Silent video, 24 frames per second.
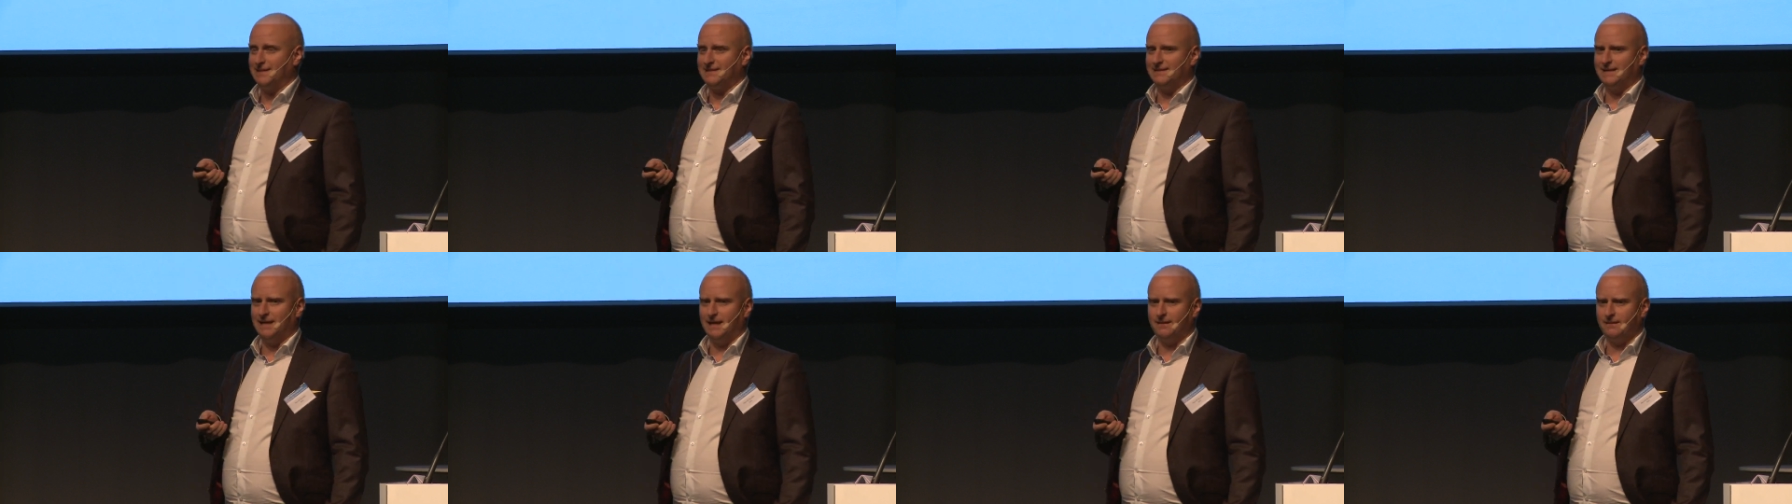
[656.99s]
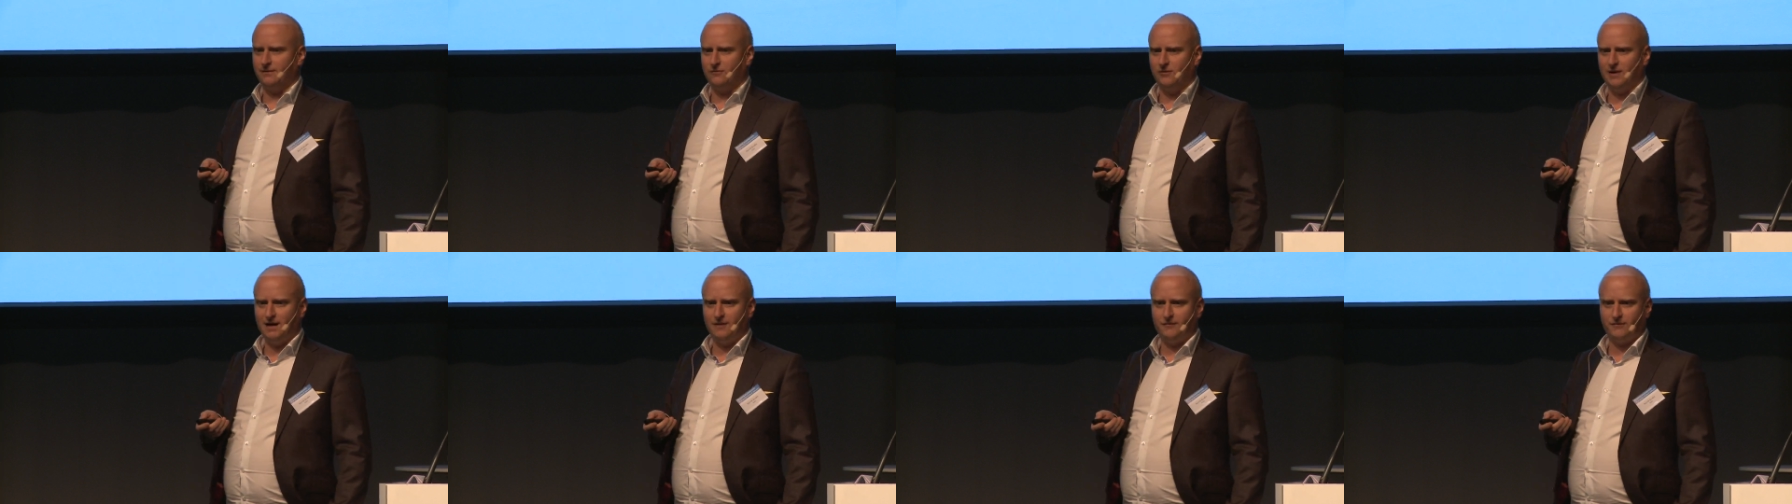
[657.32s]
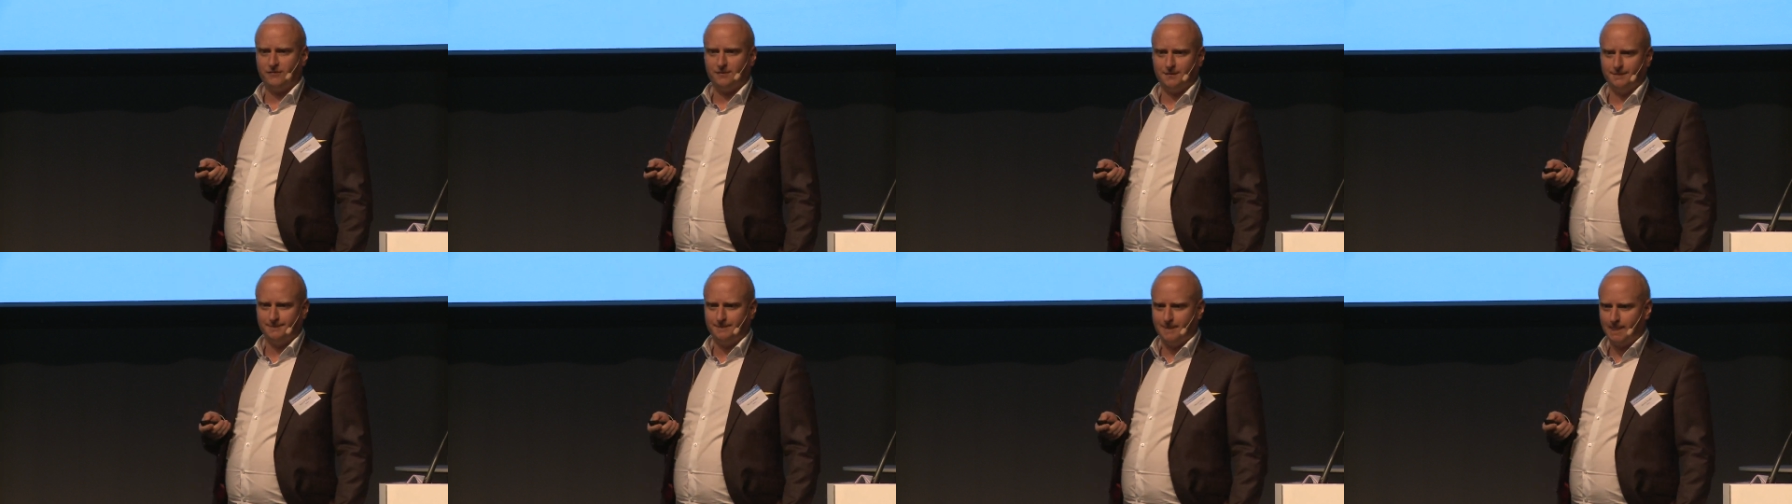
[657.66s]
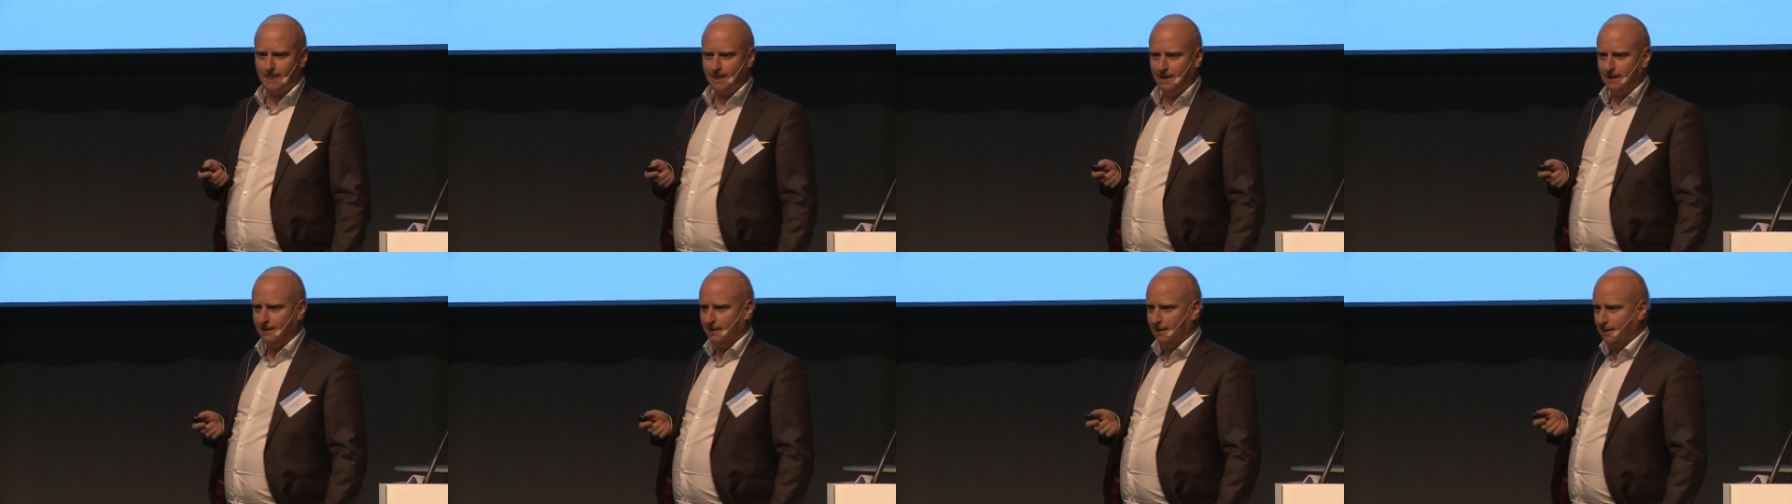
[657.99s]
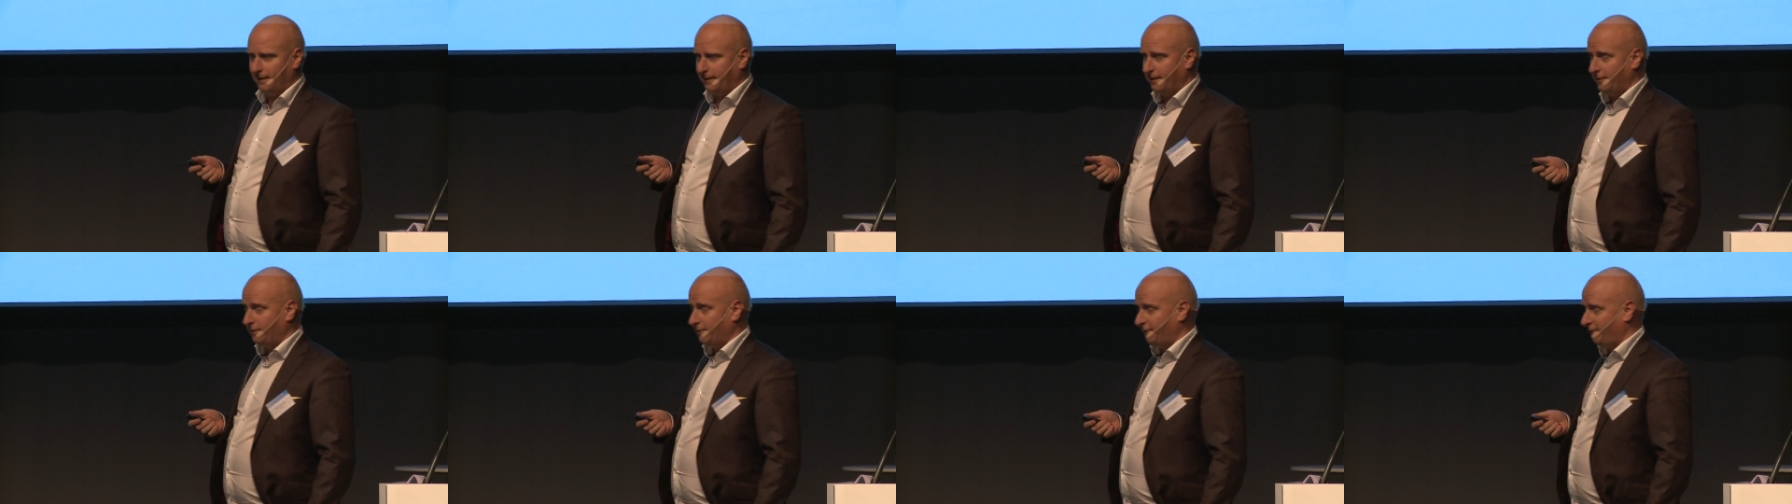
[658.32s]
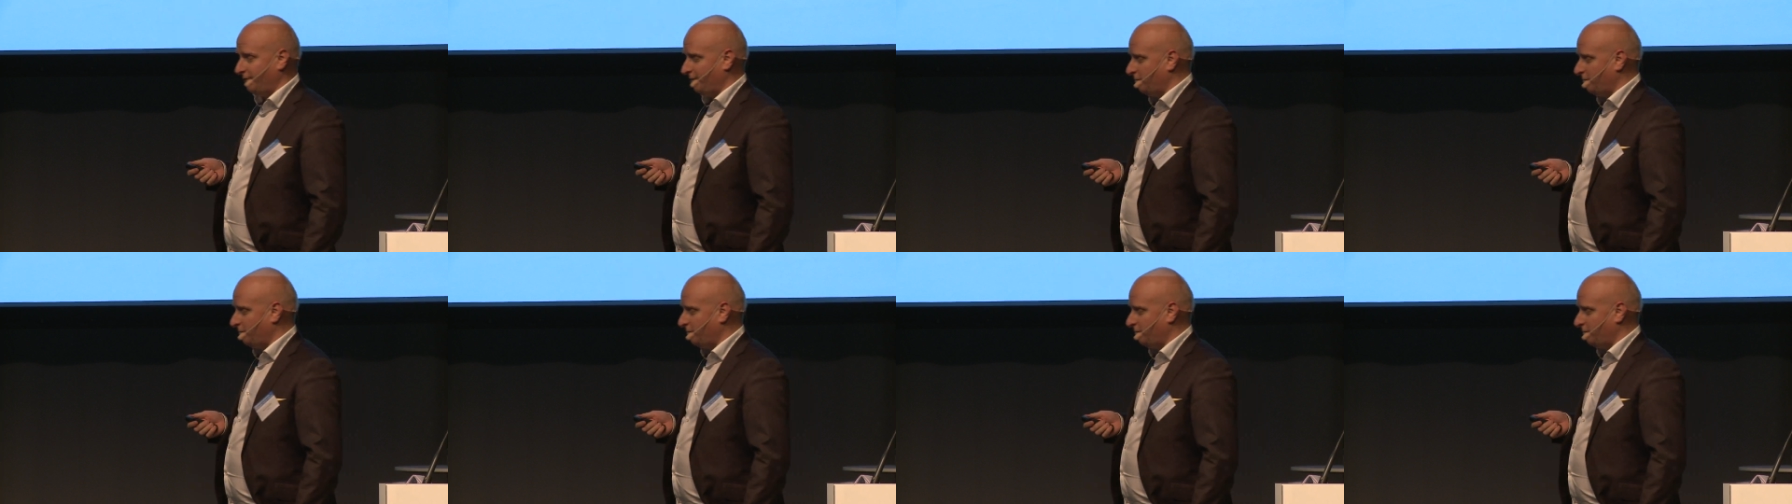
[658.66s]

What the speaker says: Statkraft, the